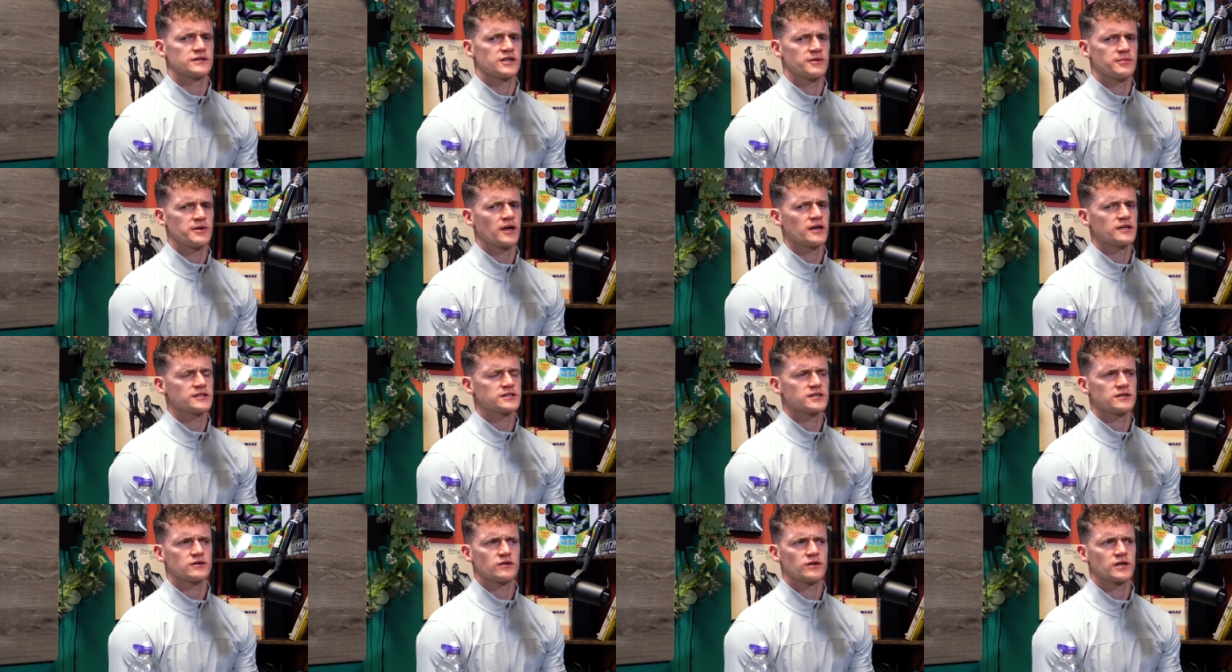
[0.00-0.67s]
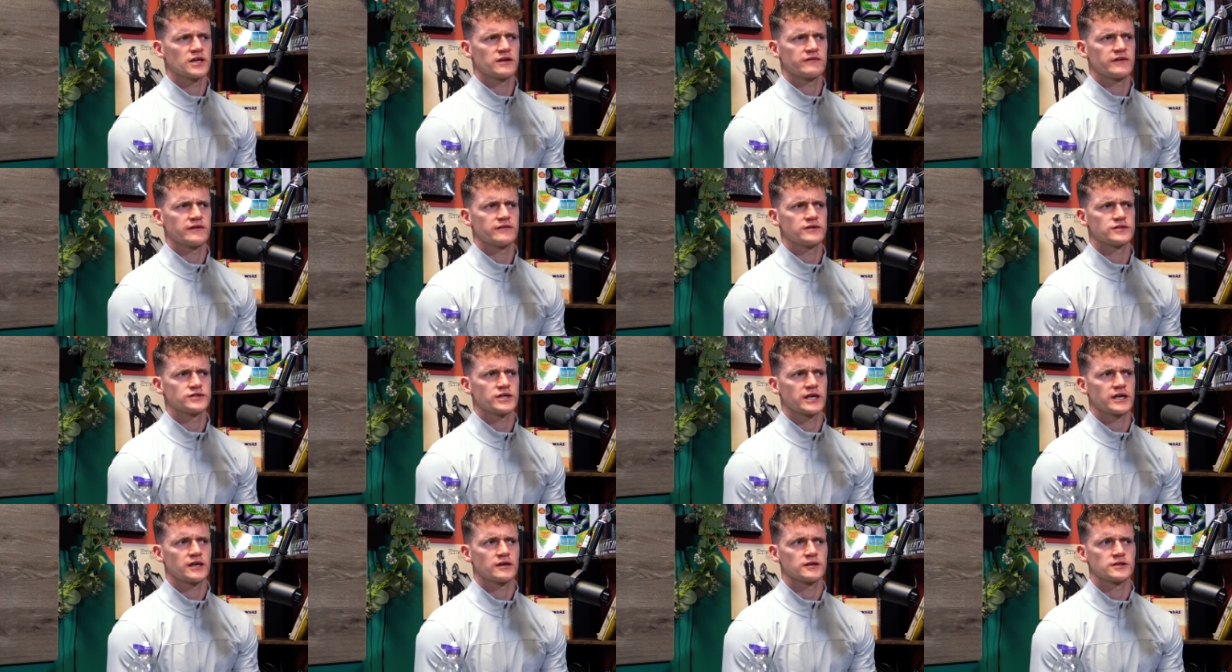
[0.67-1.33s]
be honest, I don't think I've ever
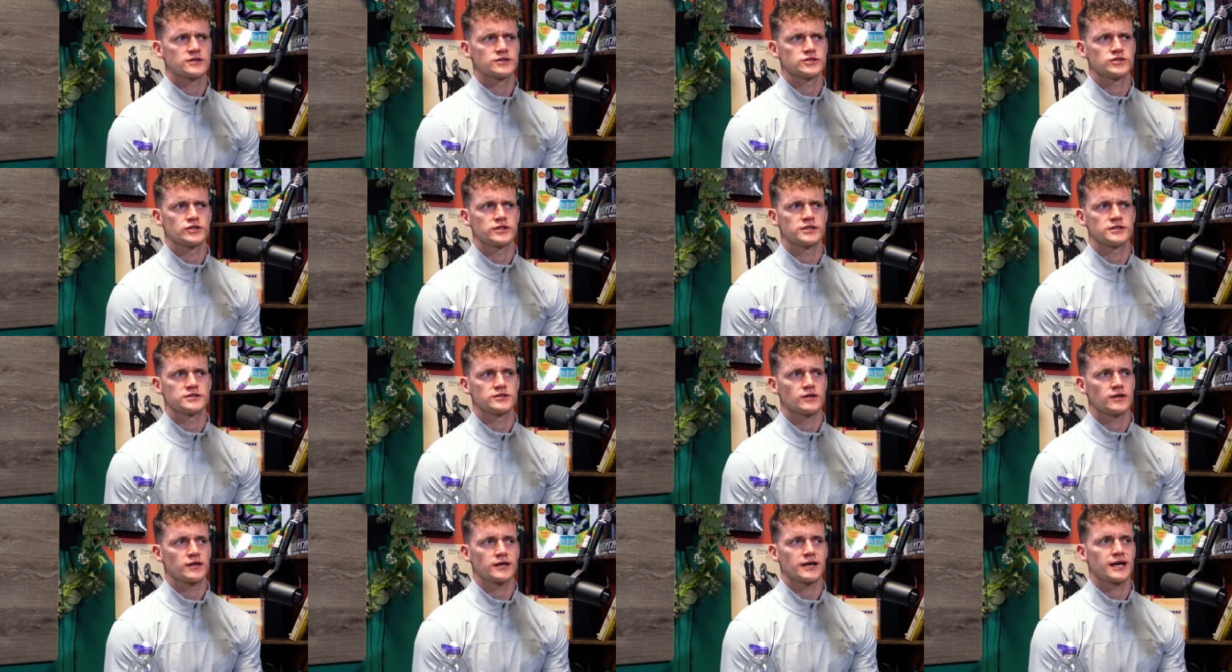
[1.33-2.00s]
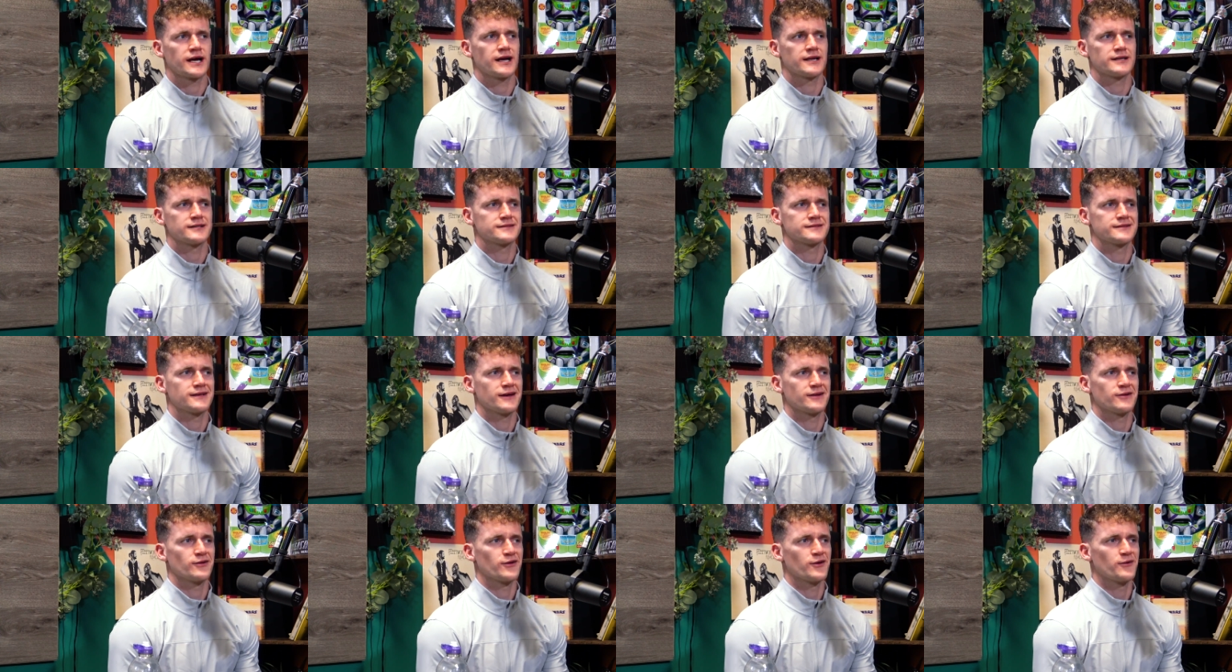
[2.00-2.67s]
drank on the street, so I can't.
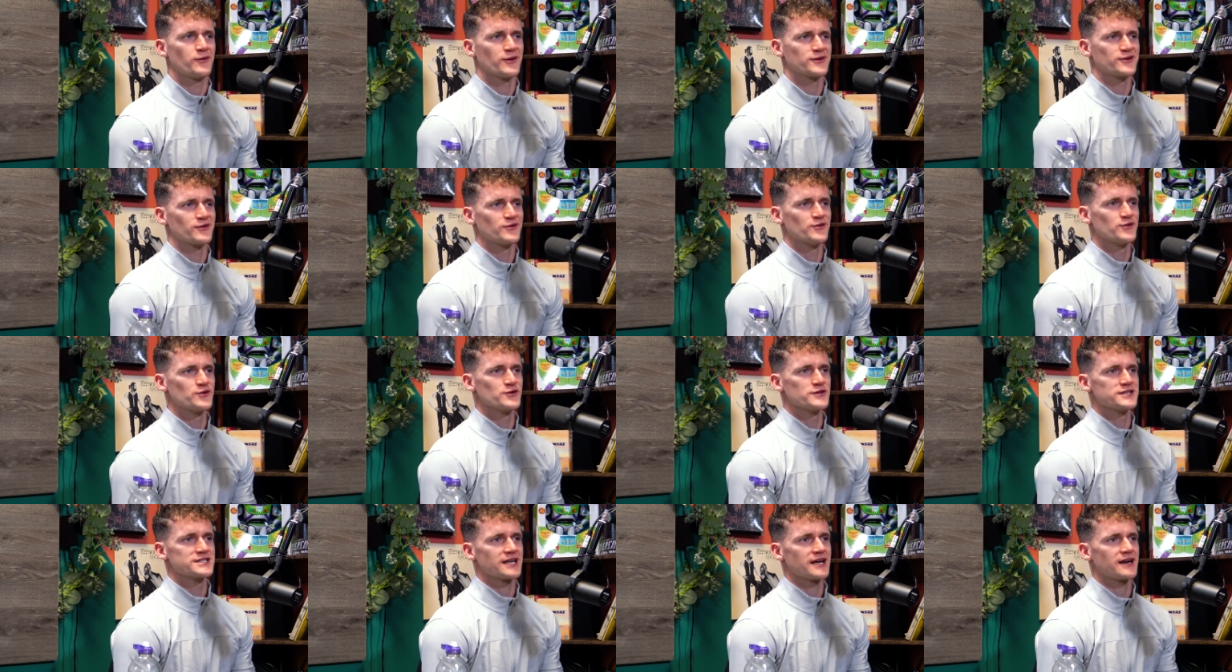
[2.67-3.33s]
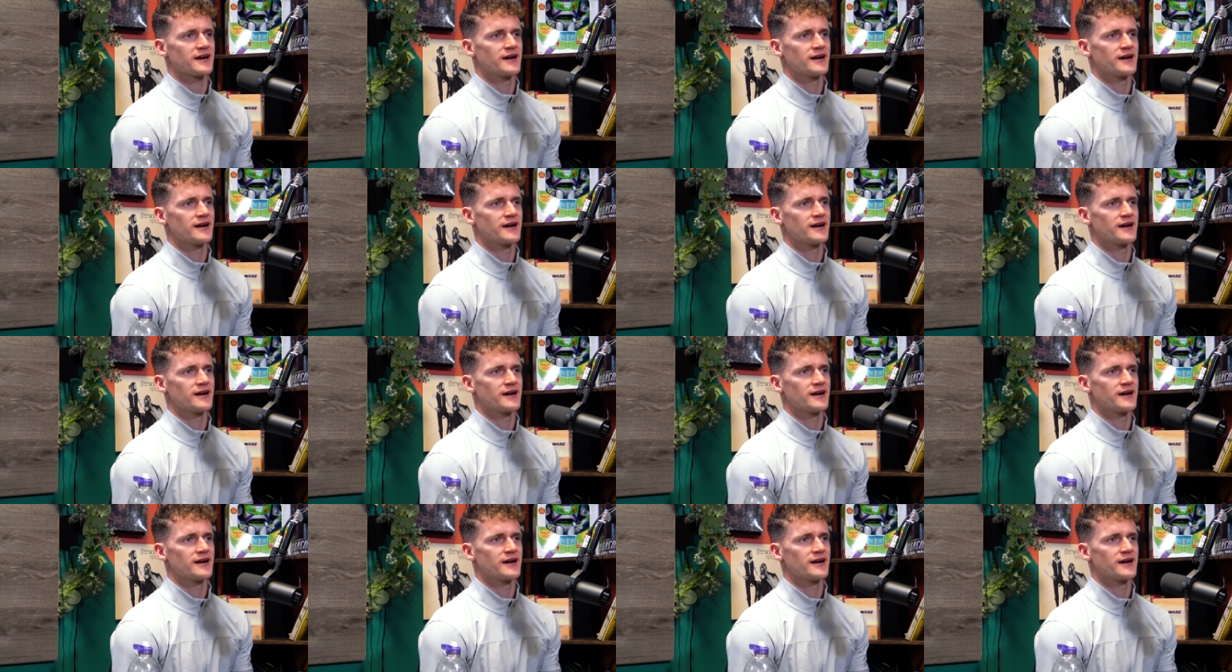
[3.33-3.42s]
I don't know. It's even just are. if